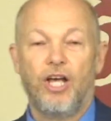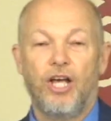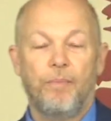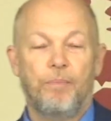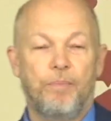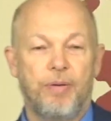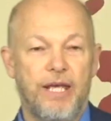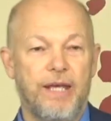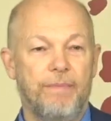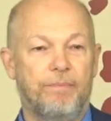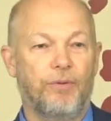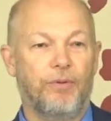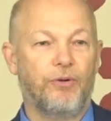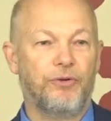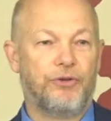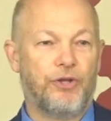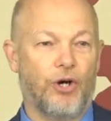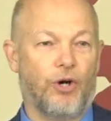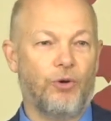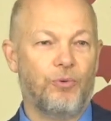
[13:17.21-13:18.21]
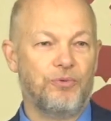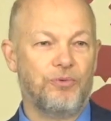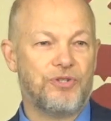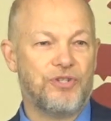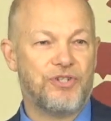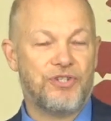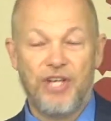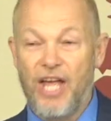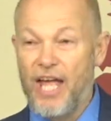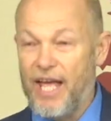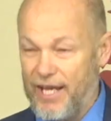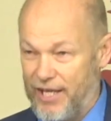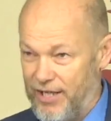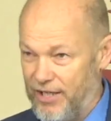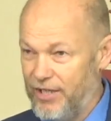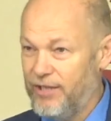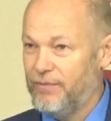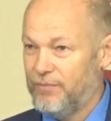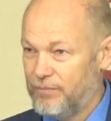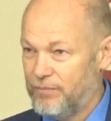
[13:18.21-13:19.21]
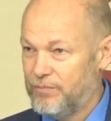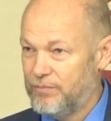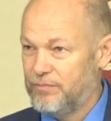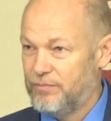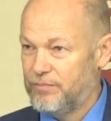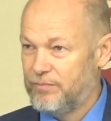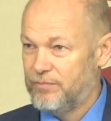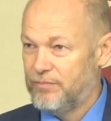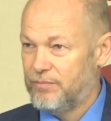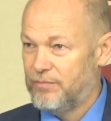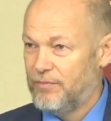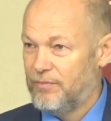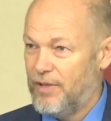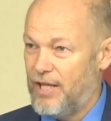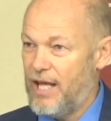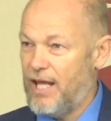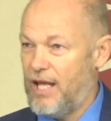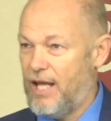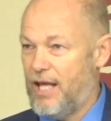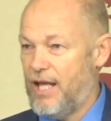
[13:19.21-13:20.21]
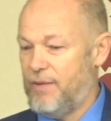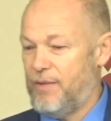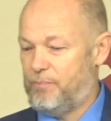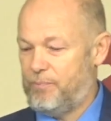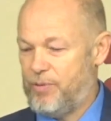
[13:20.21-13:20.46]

people don't say the